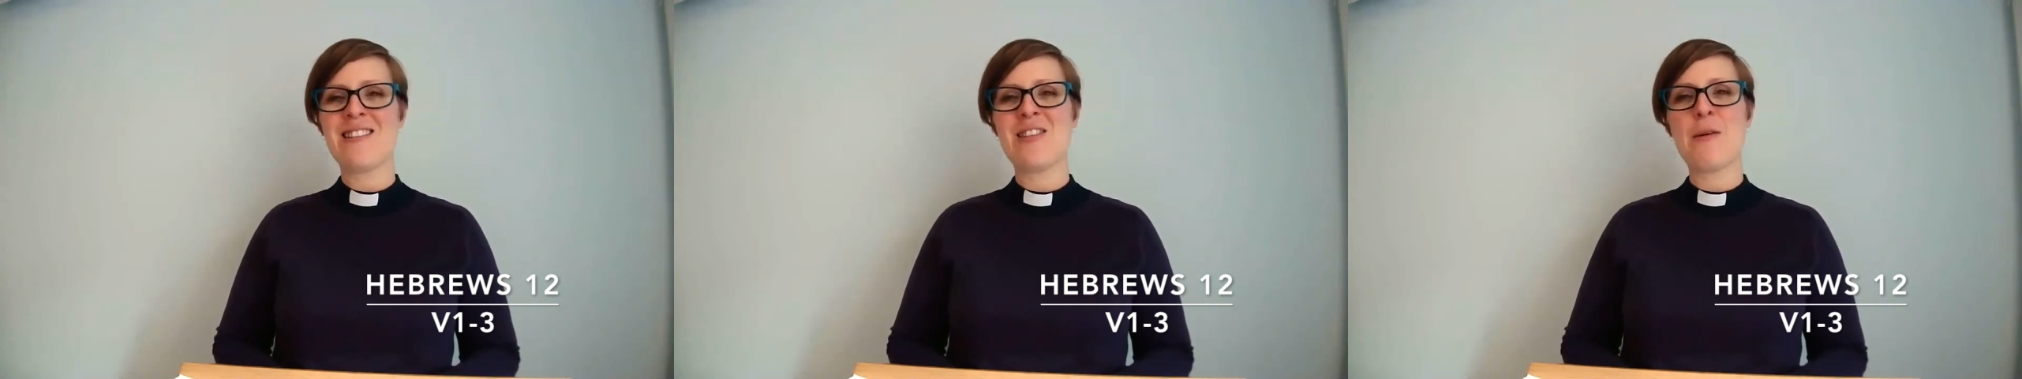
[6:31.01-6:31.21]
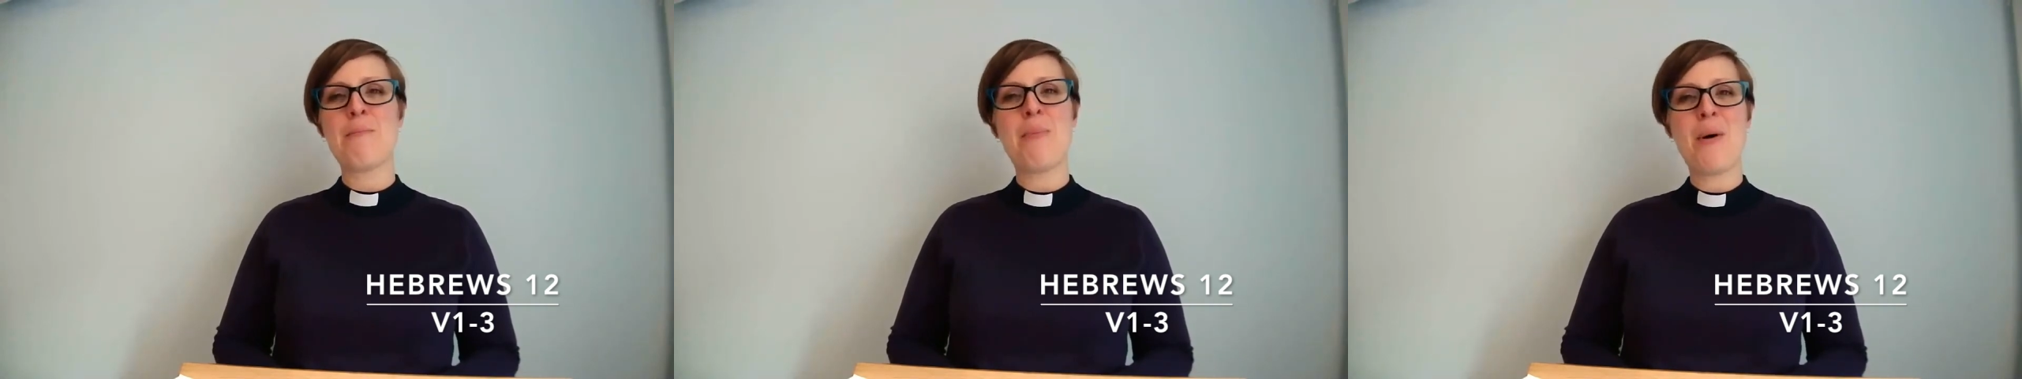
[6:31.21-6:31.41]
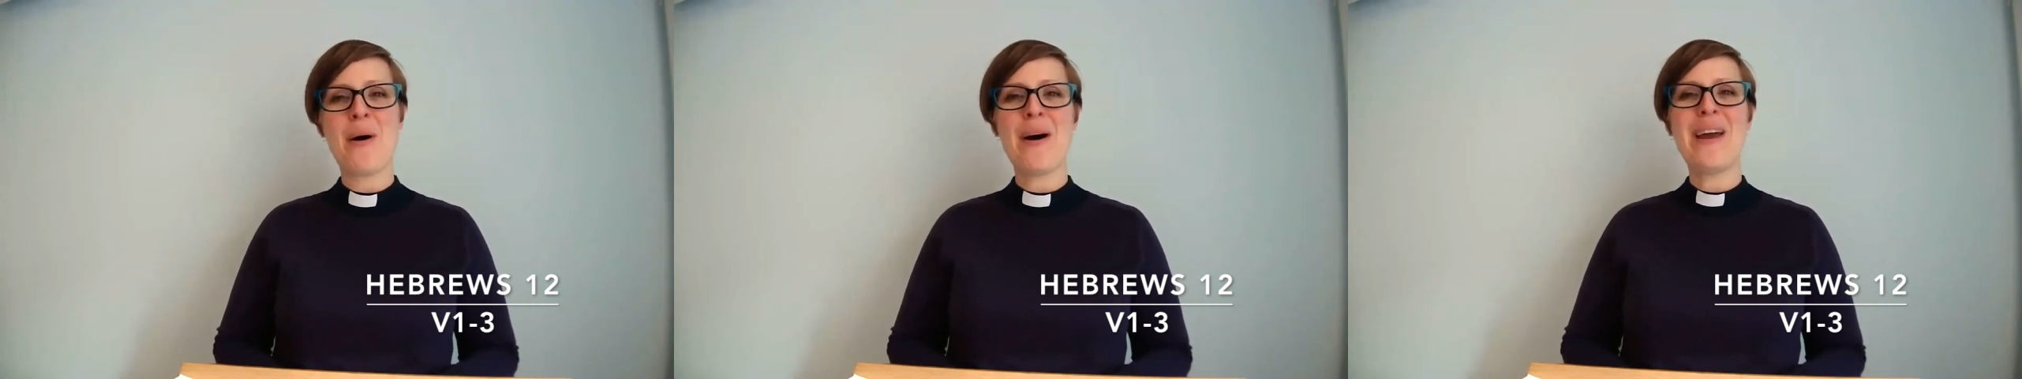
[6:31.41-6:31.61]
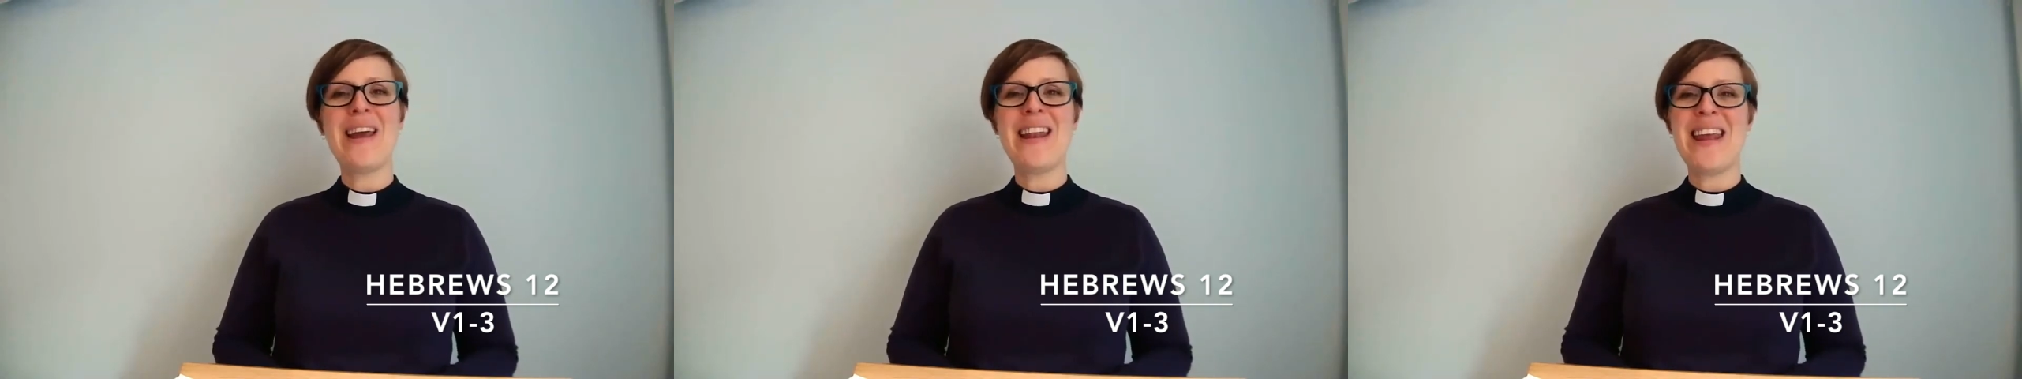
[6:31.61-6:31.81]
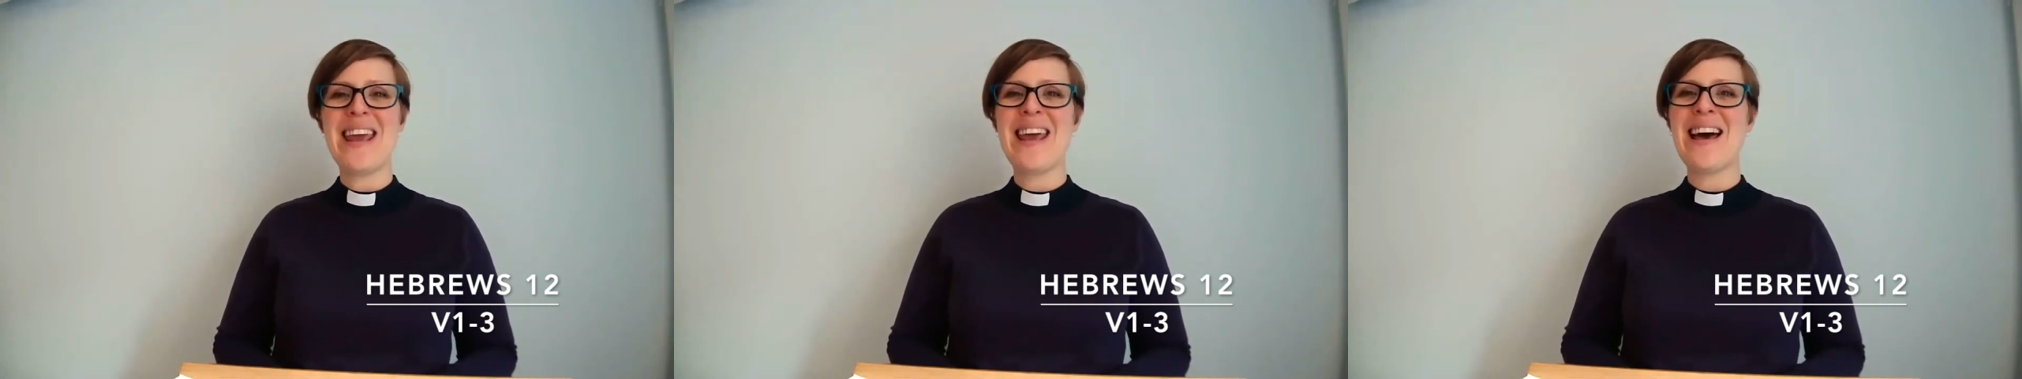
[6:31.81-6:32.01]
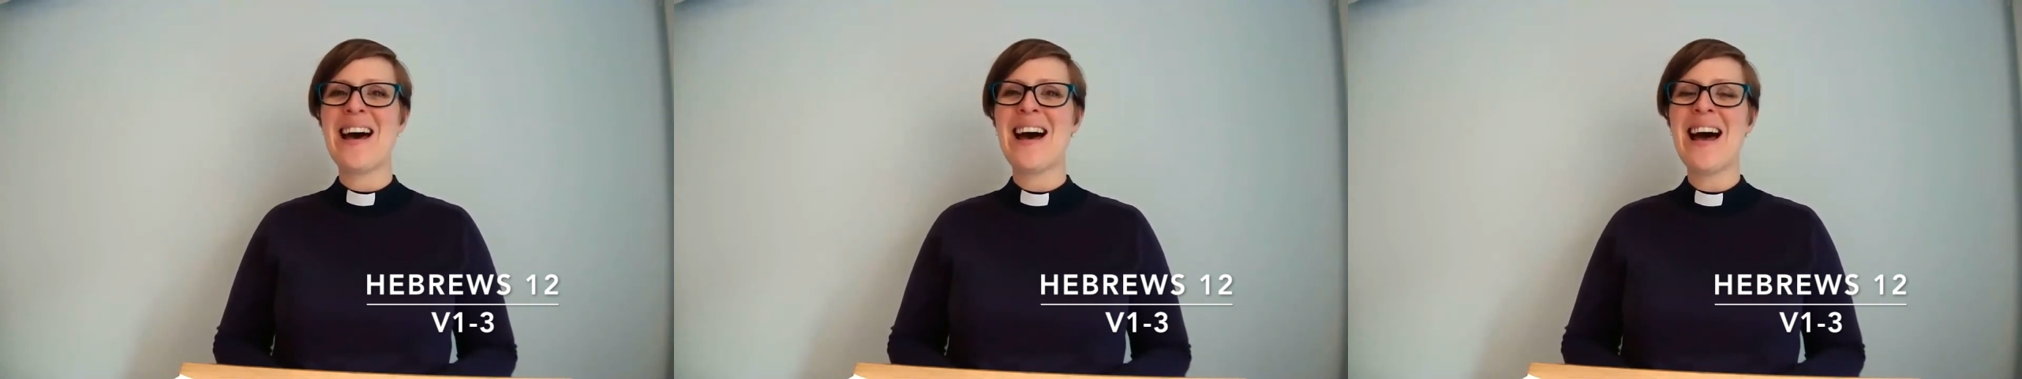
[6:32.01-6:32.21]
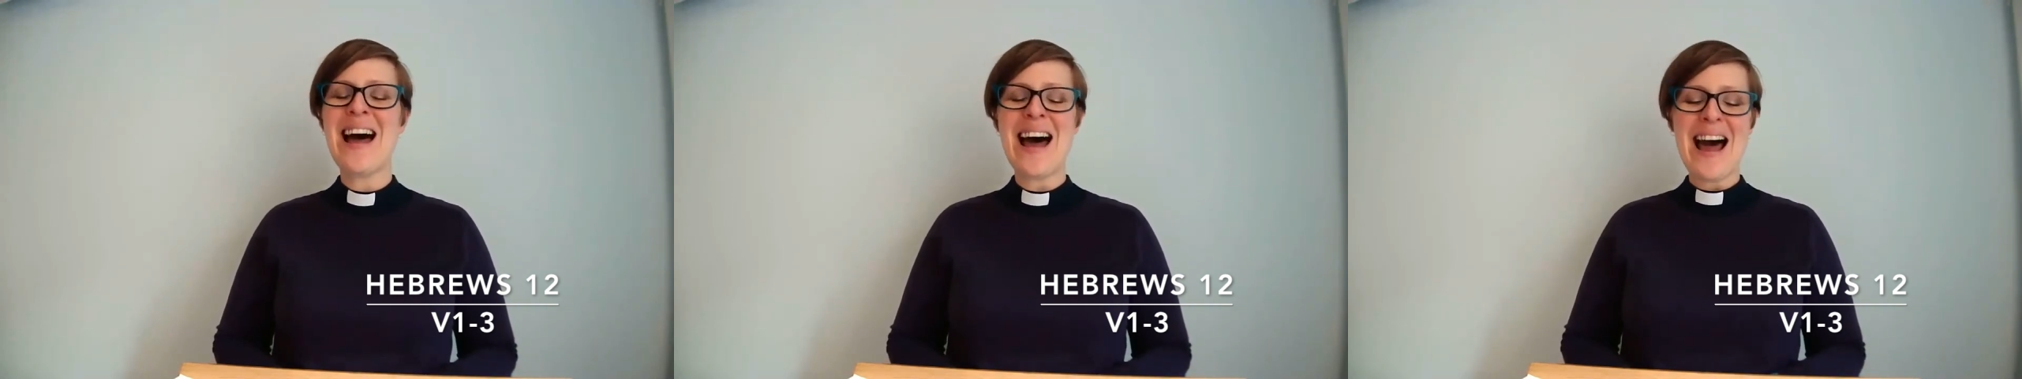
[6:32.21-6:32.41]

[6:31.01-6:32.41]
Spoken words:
the pioneer